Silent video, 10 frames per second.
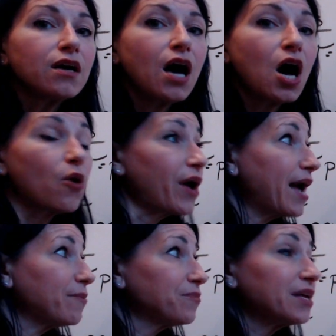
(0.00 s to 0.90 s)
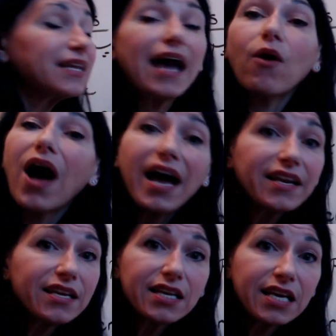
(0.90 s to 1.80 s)
Okay, now I
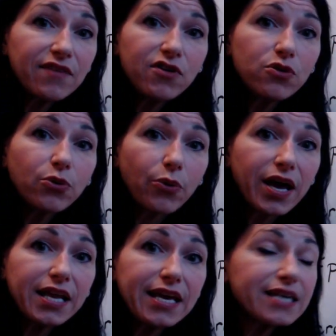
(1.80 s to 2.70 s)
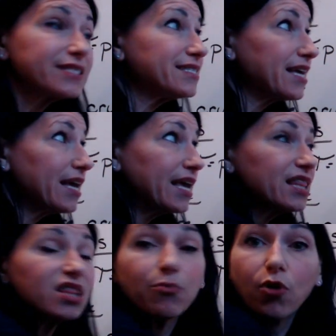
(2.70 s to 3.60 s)
didn't give you the radius
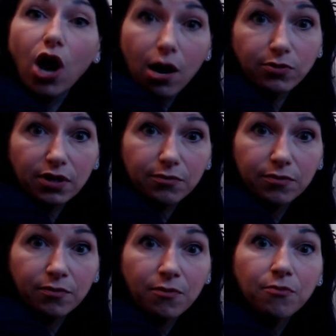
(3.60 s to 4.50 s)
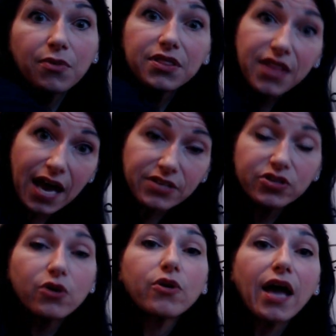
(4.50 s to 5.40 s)
in the problem but that's
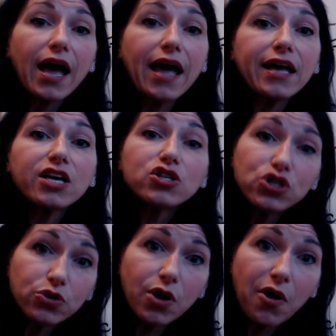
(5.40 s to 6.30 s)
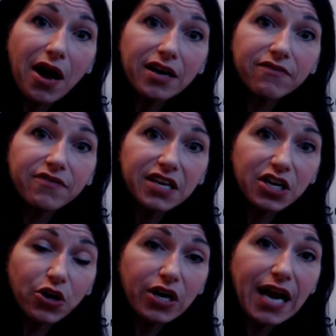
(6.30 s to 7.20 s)
okay because you know how to
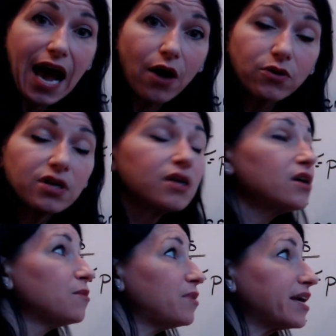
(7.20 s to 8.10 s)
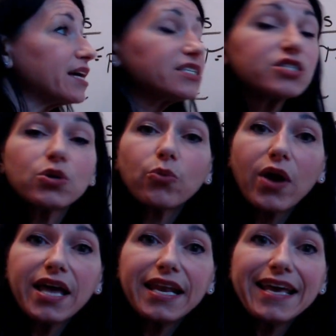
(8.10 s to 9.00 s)
figure it out because the
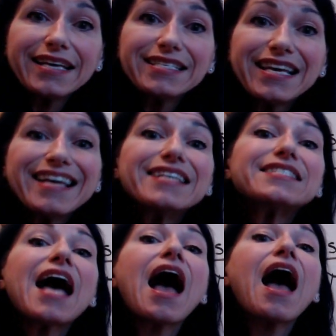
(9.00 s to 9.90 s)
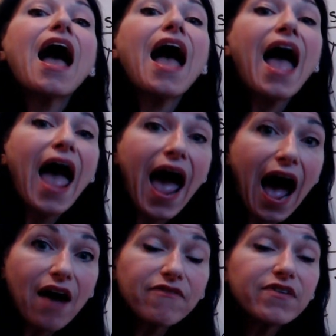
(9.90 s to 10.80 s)
radius is
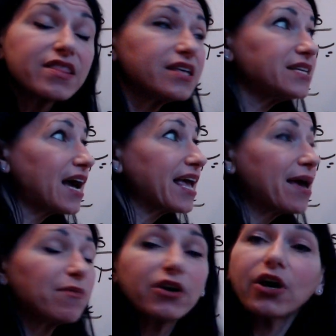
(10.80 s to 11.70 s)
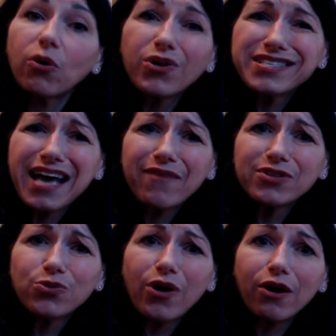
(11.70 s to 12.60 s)
half the diameter. What's half
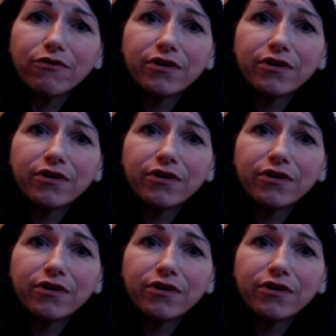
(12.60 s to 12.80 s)
of 12?